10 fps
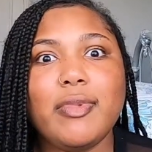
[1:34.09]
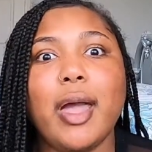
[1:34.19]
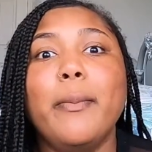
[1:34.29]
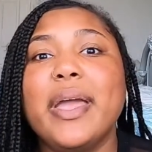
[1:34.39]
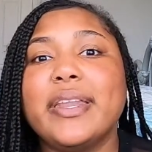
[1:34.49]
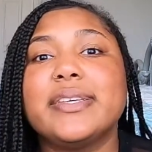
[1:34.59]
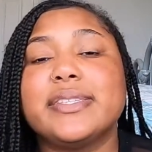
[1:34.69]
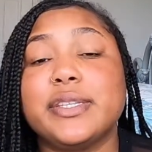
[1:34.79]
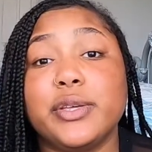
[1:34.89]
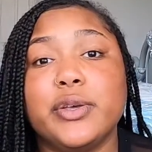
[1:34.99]
Amanda
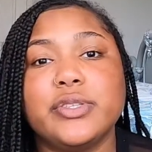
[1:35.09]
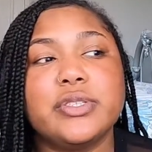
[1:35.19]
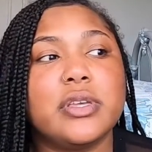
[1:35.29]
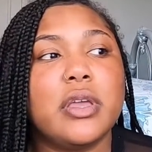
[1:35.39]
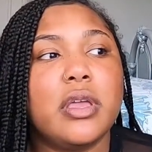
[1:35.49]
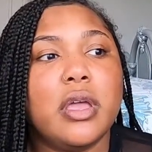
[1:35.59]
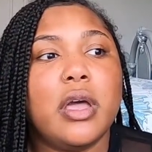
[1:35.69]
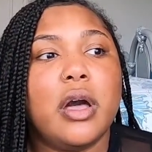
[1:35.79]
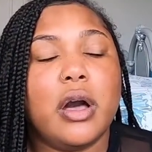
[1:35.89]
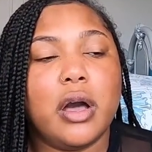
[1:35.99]
Seales
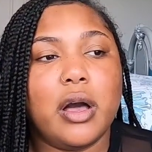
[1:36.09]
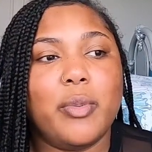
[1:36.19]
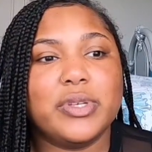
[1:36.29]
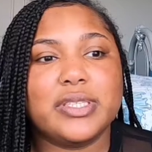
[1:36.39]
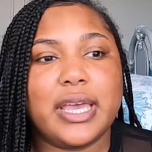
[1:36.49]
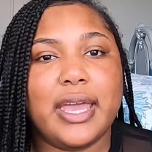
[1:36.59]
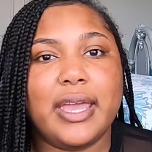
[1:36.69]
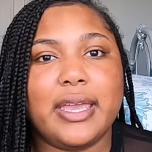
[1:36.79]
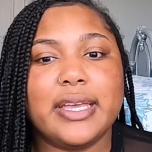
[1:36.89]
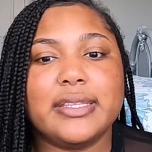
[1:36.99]
um, was
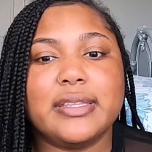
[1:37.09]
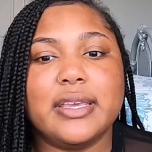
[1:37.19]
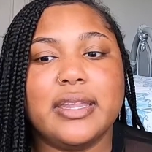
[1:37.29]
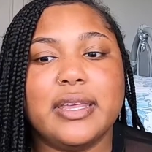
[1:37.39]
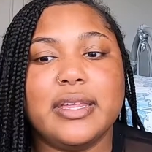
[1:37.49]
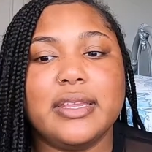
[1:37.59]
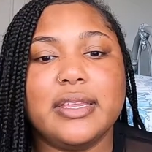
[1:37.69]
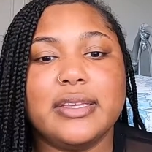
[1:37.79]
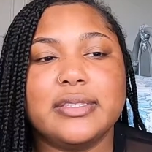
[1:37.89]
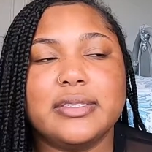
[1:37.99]
saying it, it, it
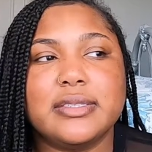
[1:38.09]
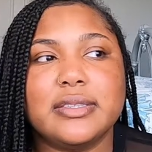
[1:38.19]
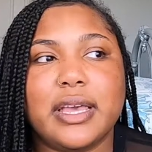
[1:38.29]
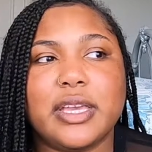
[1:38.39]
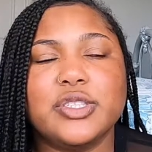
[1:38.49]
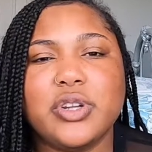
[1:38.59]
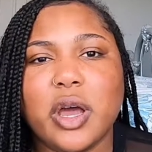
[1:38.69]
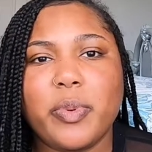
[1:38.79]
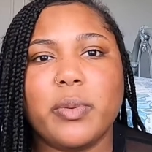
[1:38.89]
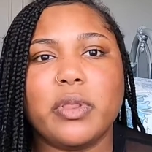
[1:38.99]
is like, cause you know
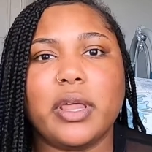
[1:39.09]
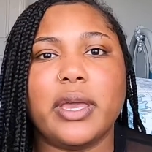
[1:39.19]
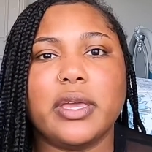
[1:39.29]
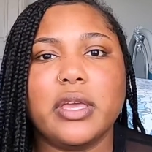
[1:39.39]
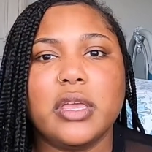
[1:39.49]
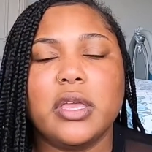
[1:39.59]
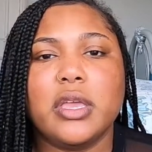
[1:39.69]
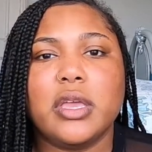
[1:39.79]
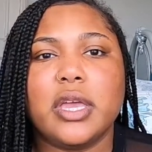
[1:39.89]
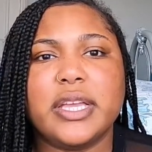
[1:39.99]
how people are like,
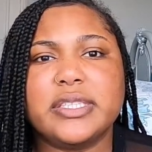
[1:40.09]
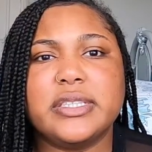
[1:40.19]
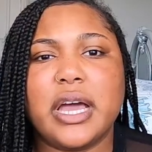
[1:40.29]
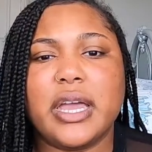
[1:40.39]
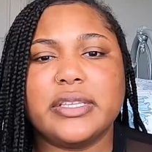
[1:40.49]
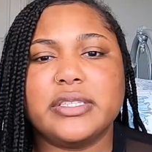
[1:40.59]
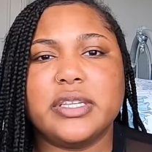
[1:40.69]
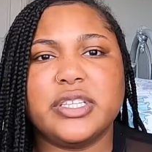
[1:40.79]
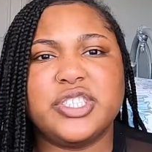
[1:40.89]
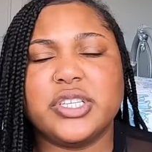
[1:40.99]
it's not, it's,
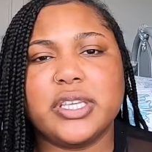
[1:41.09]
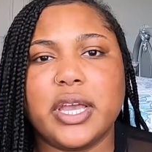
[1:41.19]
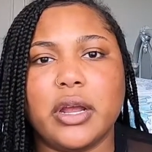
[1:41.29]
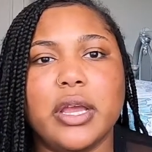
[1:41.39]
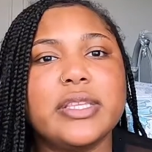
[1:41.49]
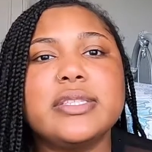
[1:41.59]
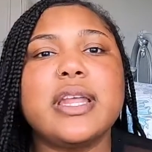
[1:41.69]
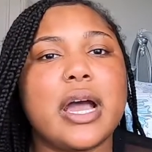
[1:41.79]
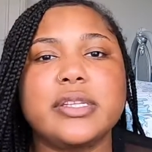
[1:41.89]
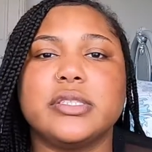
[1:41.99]
it's just hair. It's
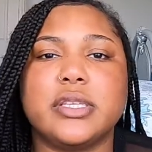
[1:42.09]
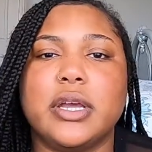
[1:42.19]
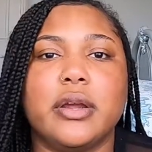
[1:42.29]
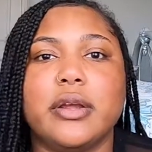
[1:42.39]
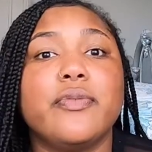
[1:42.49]
not just hair.